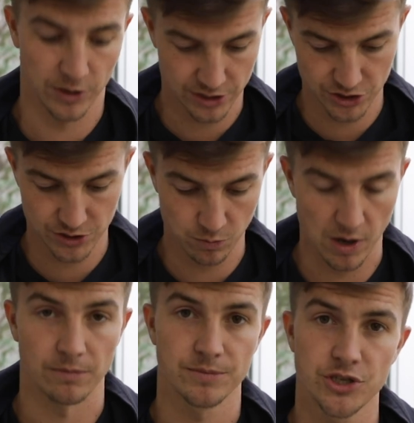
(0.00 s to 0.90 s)
which,
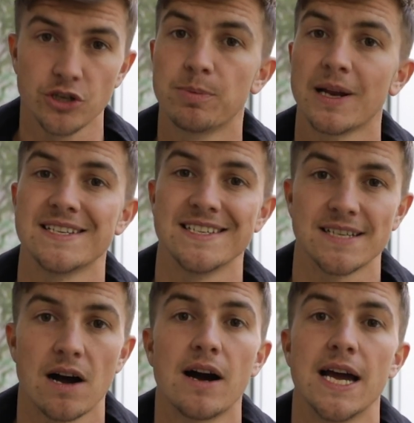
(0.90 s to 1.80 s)
well, two
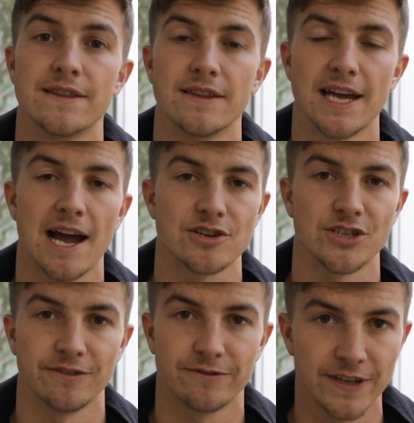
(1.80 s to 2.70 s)
places higher than they
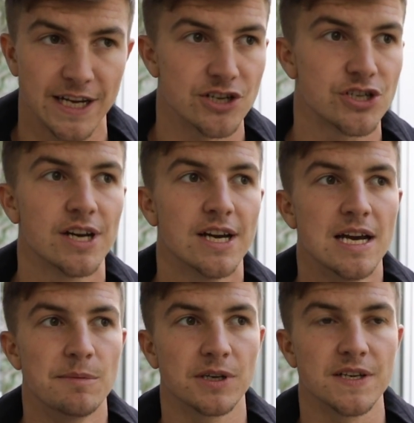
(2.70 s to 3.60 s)
actually finished.
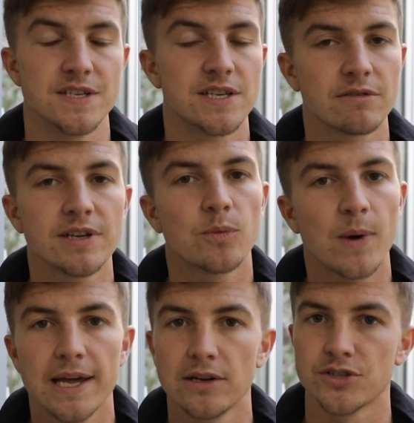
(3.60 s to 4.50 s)
But considering the
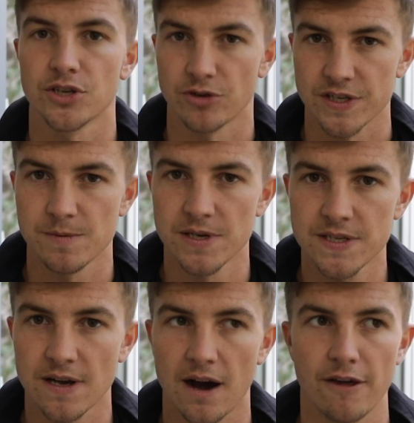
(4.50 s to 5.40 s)
way it looked at
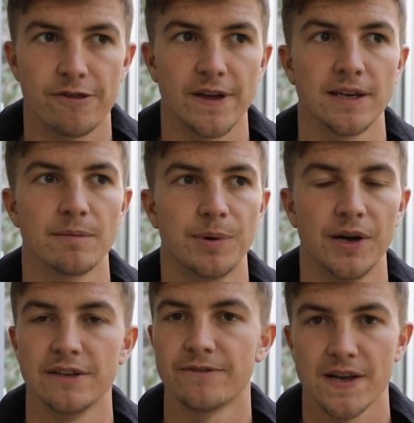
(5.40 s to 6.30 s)
Christmas, I think
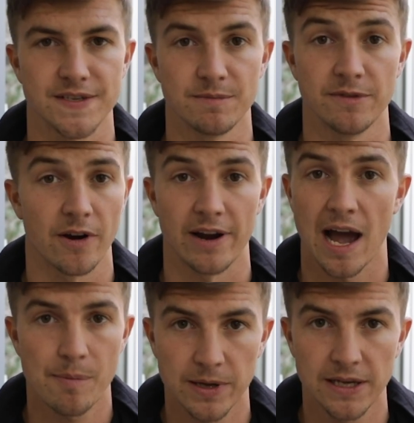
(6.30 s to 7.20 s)
Burnley fans can be very
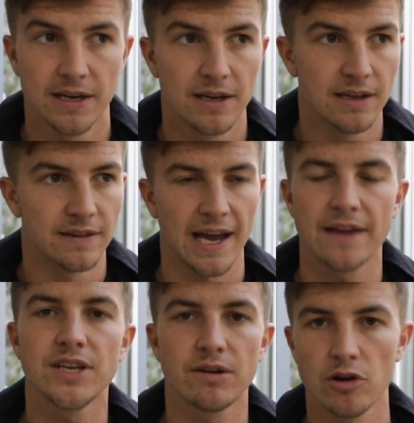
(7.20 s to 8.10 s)
happy. They
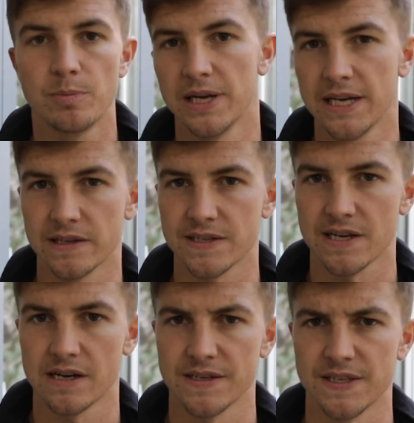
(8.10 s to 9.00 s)
had the Europa League at the
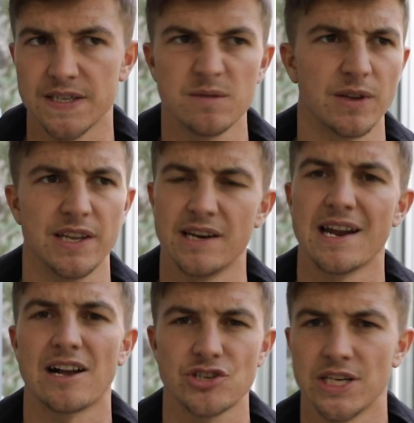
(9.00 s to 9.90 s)
start of the season where they
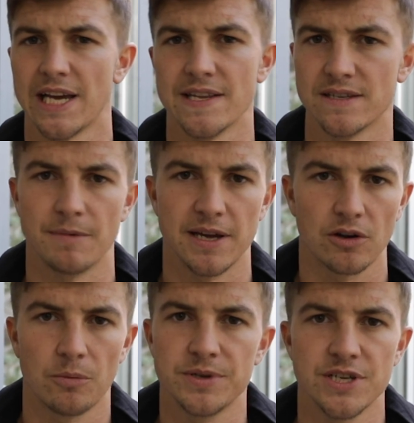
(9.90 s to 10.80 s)
didn't actually get into the main
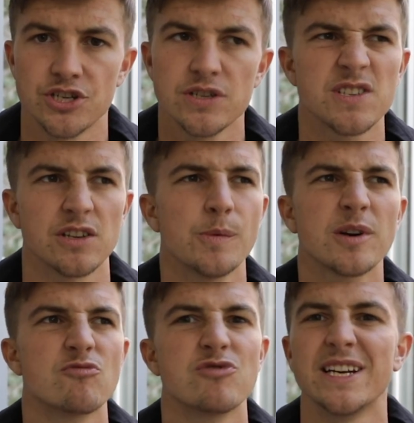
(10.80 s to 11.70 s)
competition, so no one
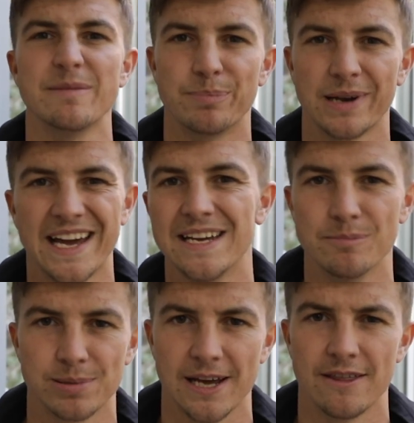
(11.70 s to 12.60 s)
could really
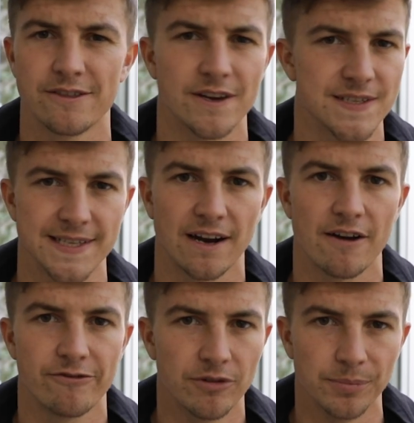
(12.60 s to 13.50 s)
blame playing Thursday
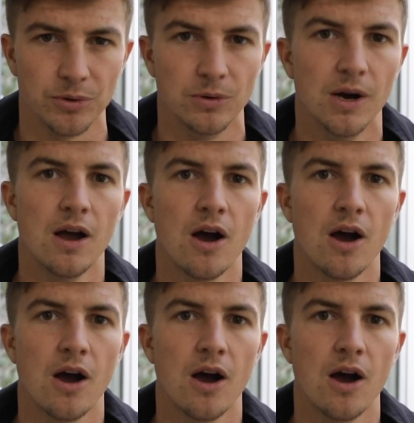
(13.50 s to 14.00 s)
night football